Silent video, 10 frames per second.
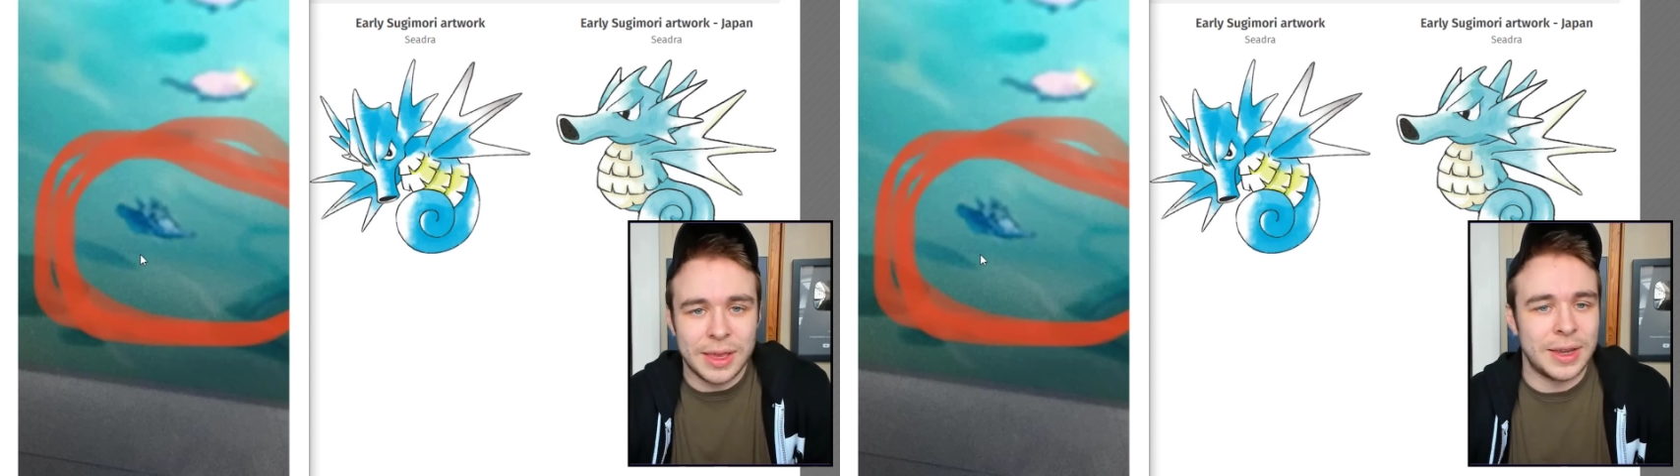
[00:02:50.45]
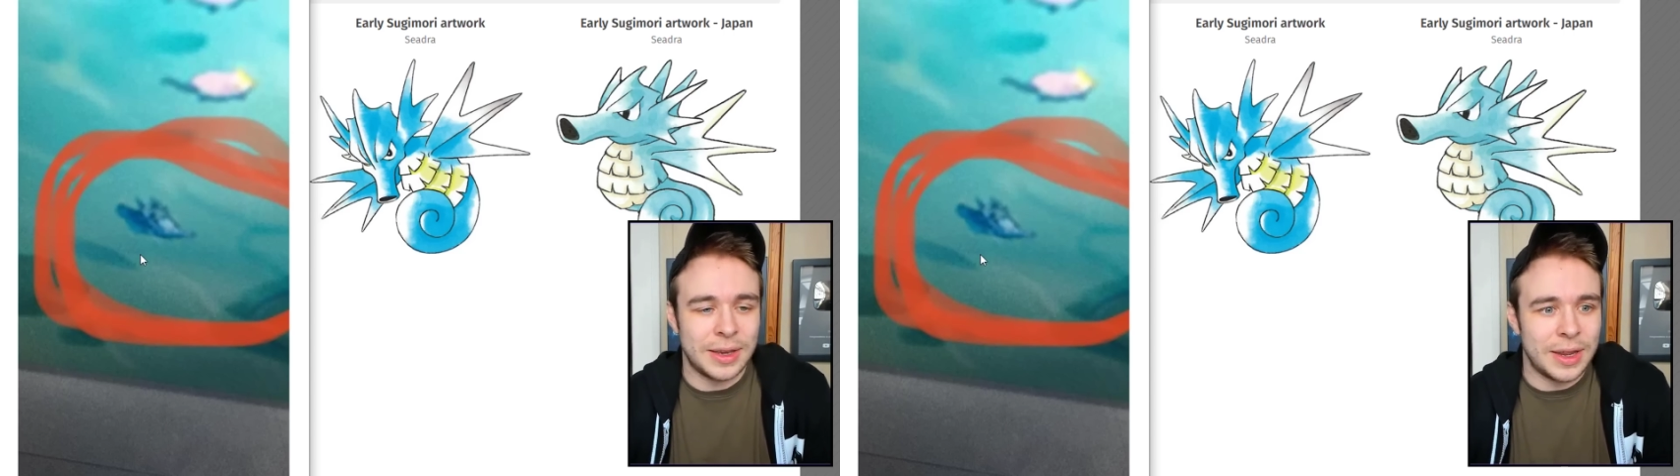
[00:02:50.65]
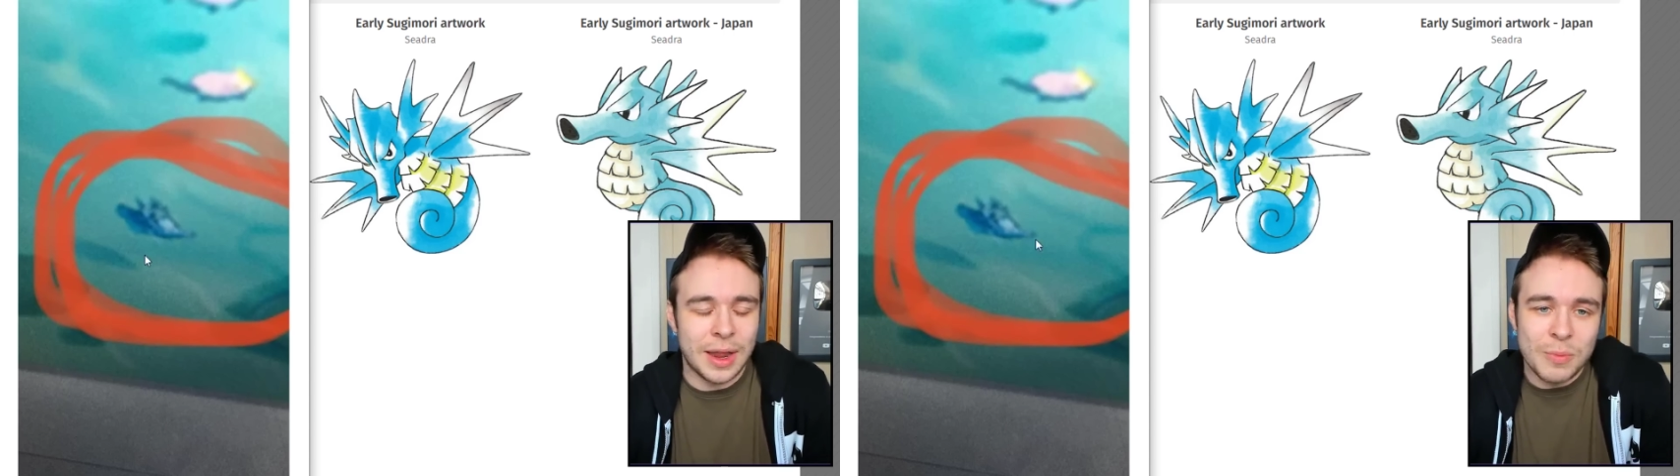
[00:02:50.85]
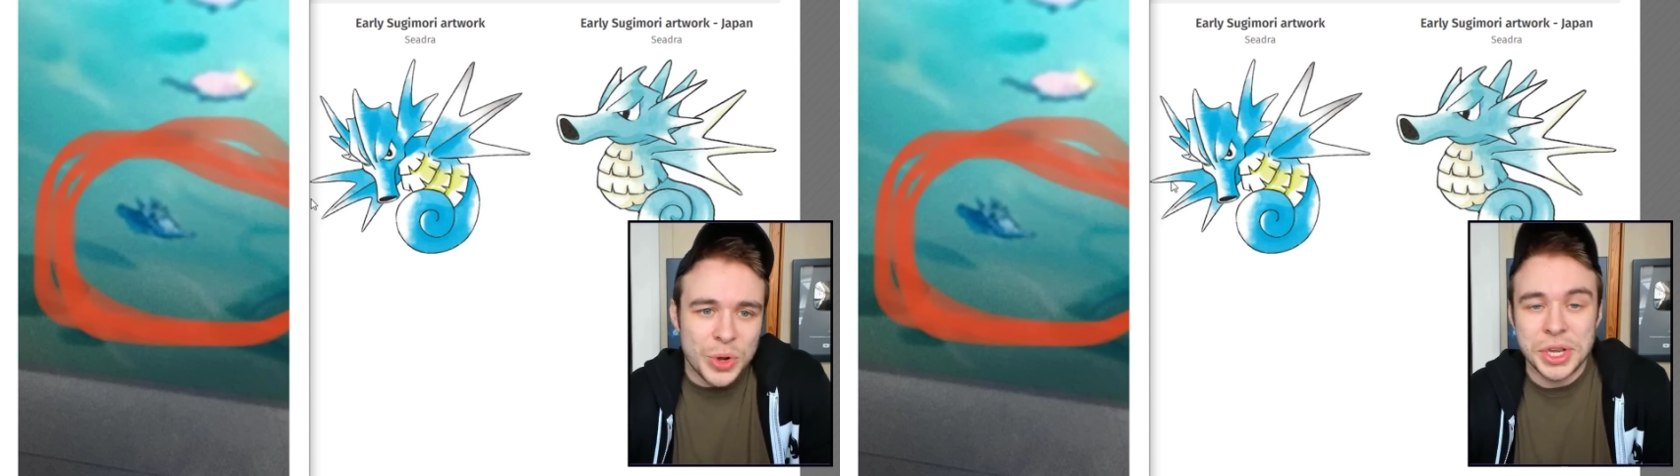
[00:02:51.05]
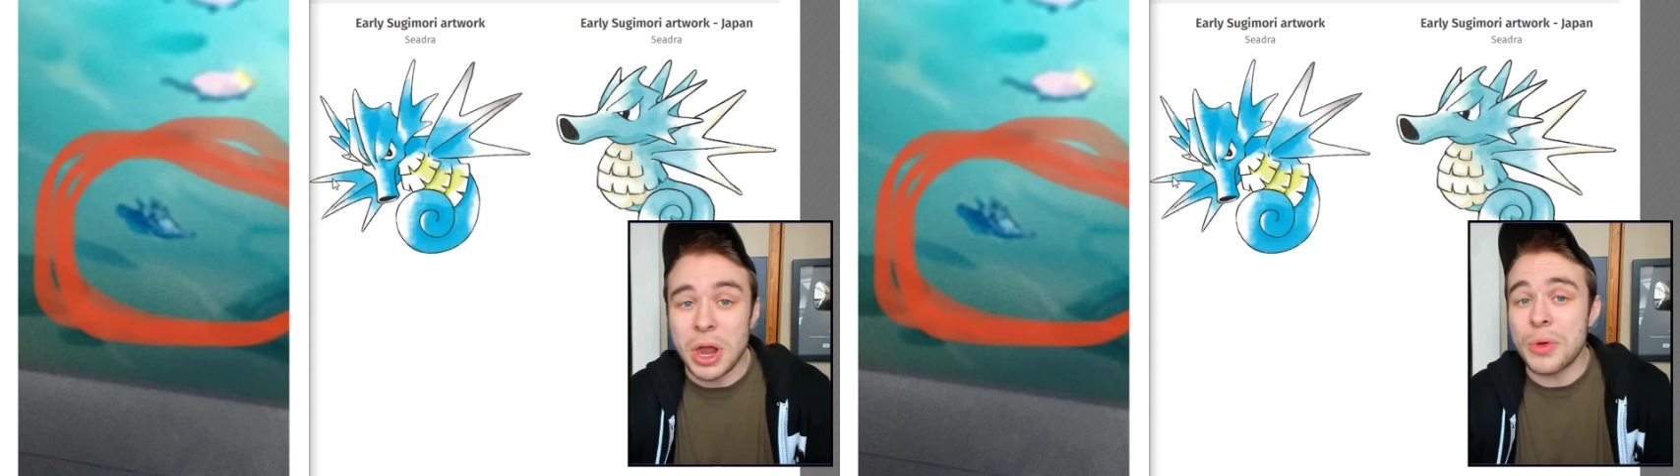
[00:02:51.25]
And, and, and
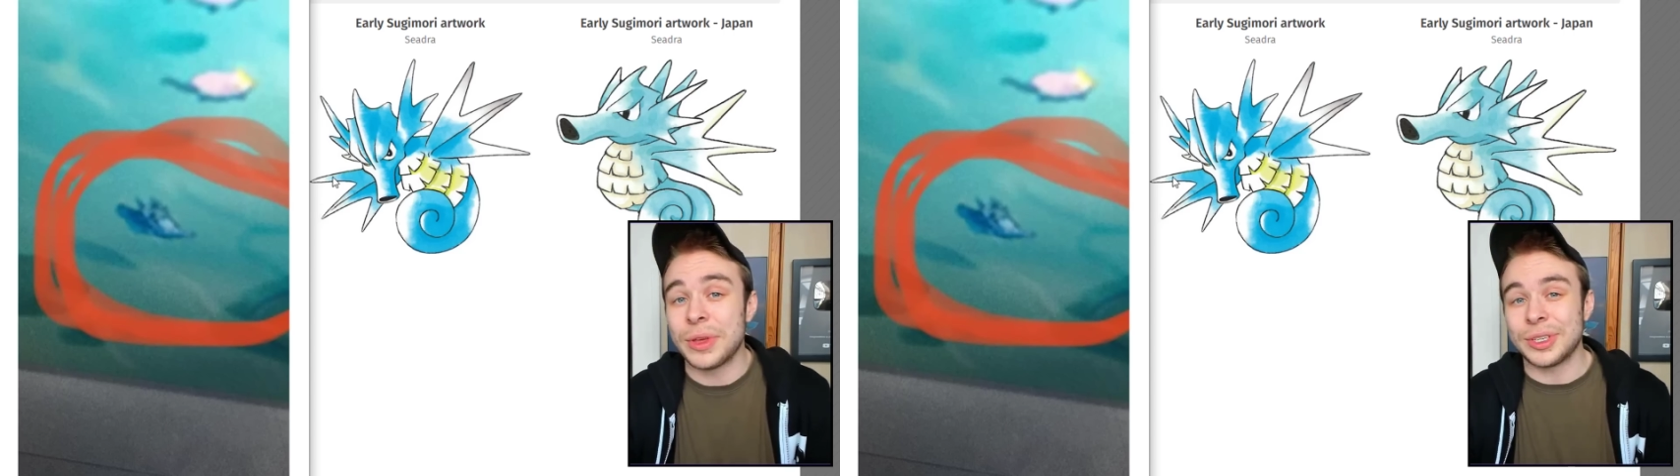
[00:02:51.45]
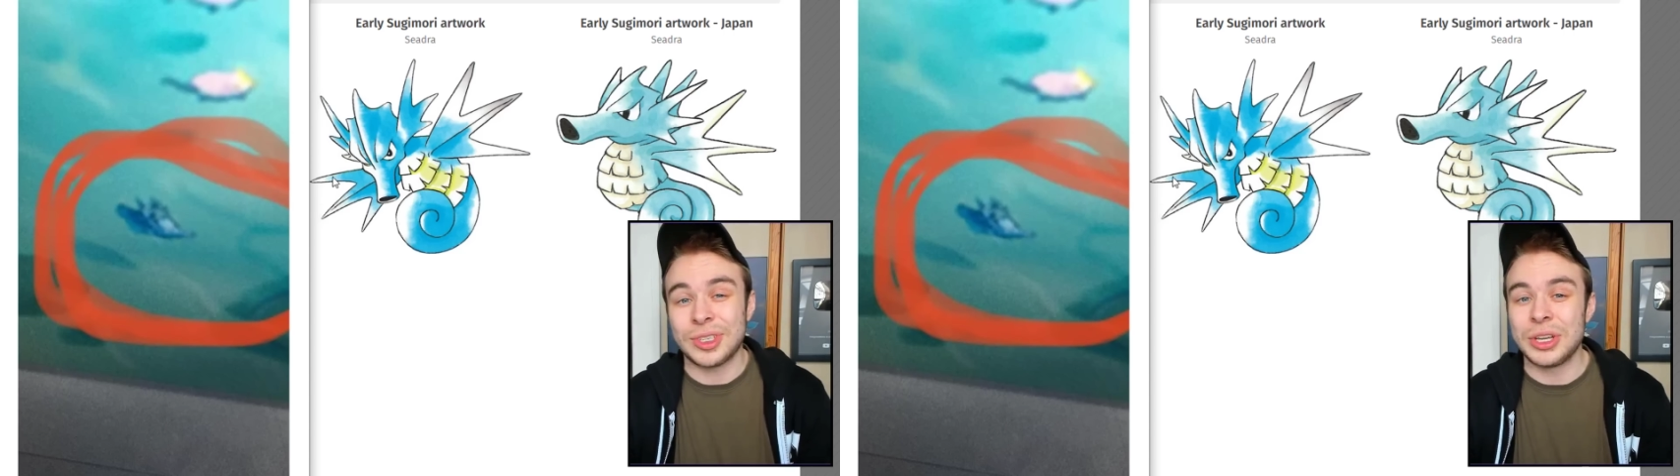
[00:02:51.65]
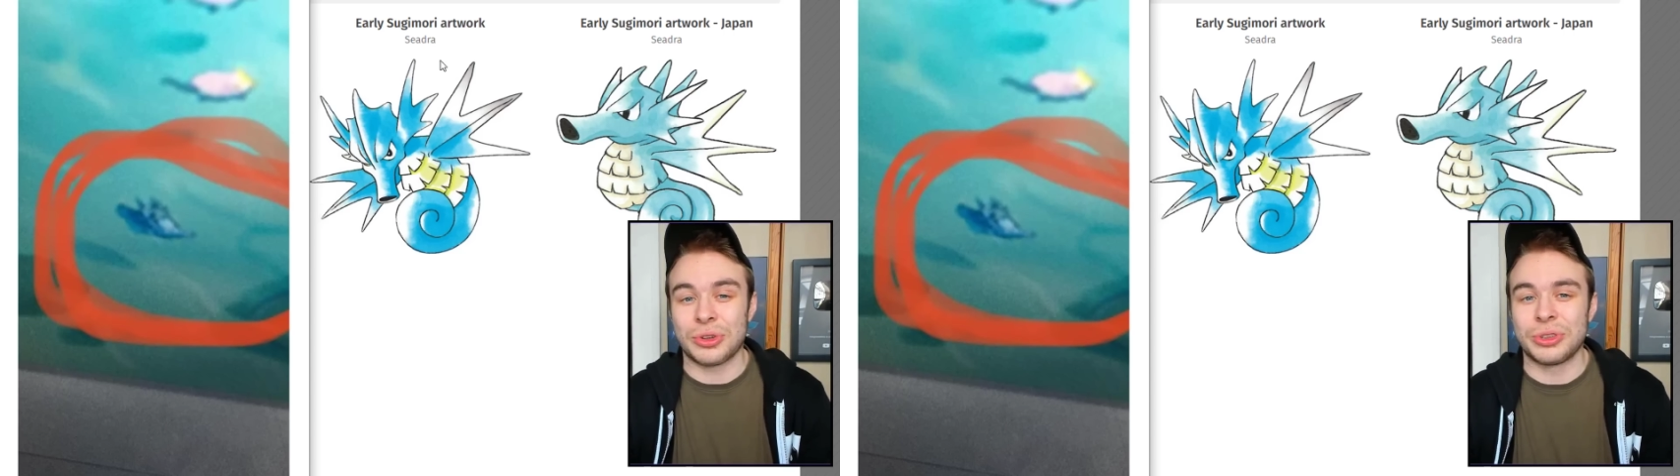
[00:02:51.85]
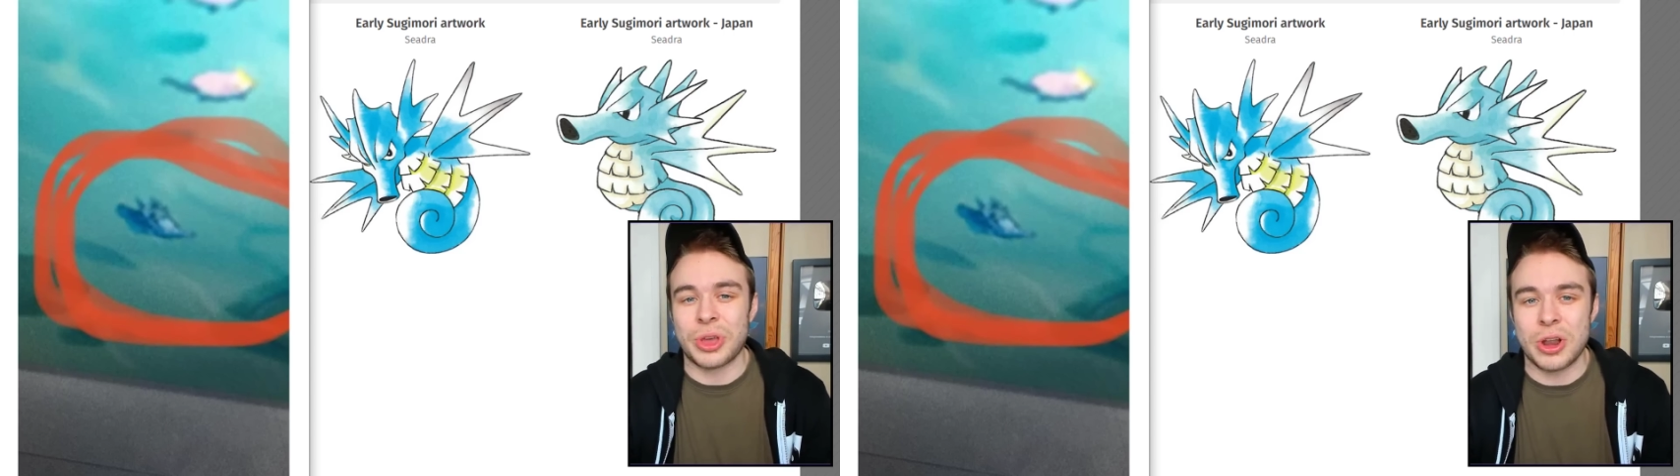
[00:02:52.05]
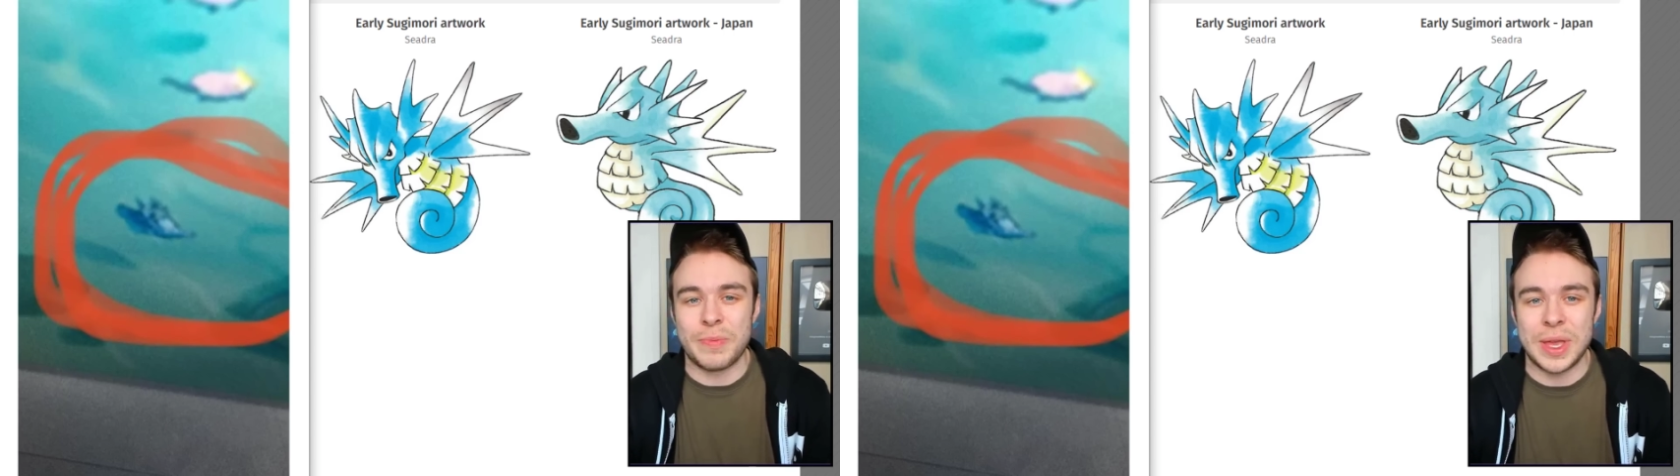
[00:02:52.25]
we know that Seadra is
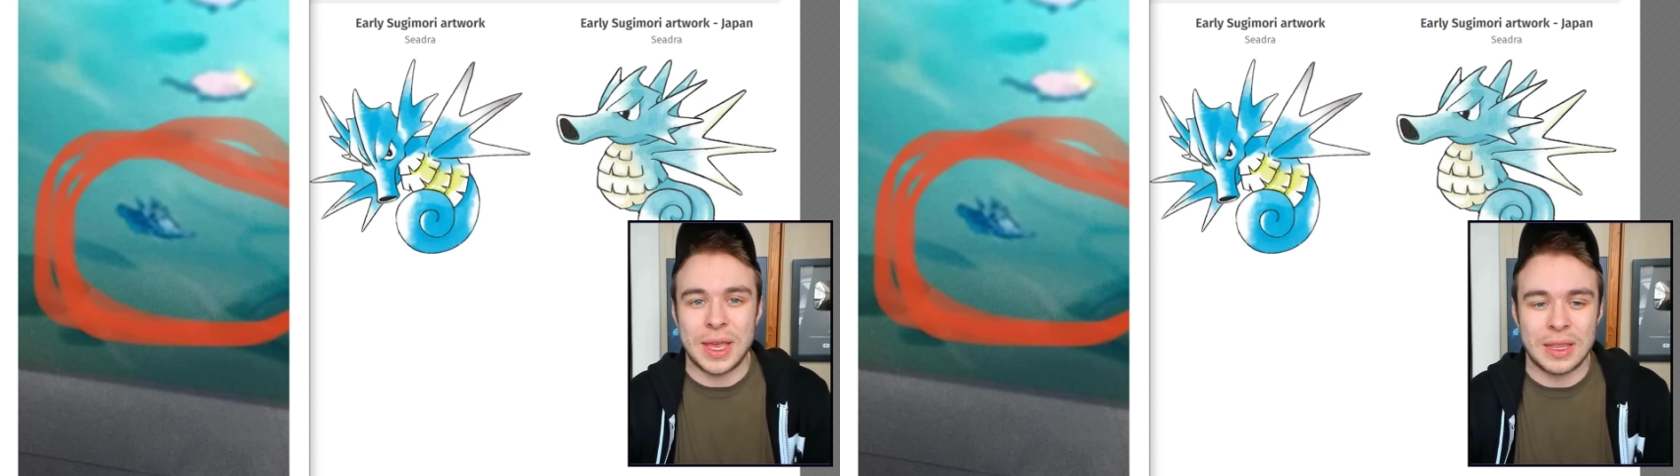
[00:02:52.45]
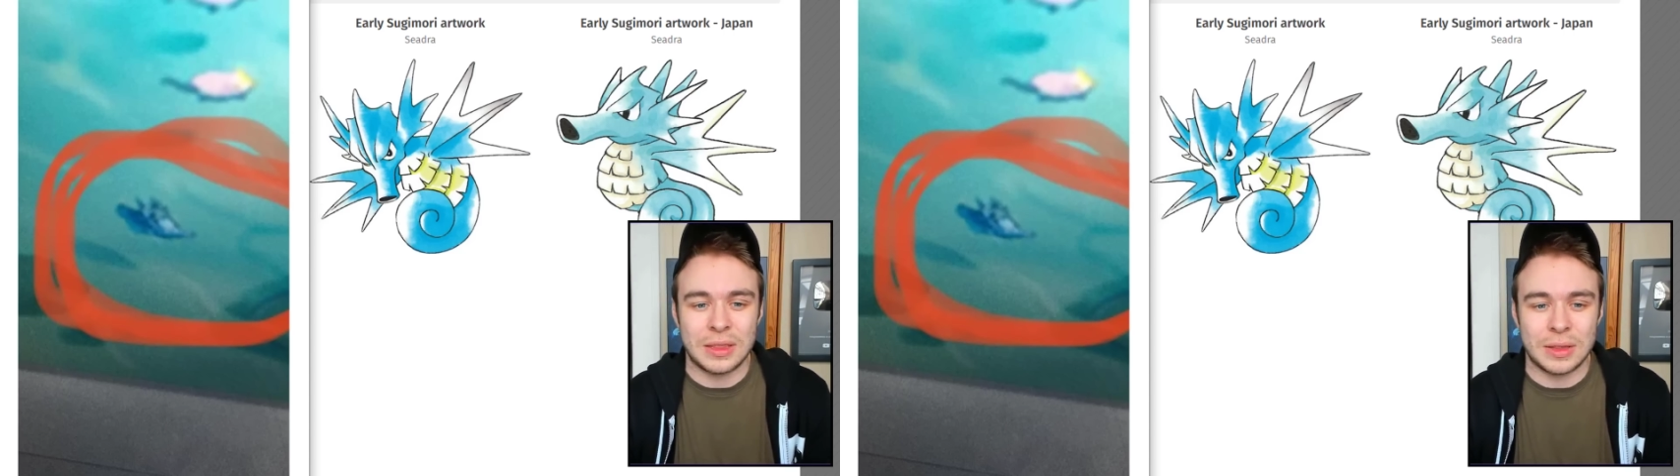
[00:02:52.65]
going to be in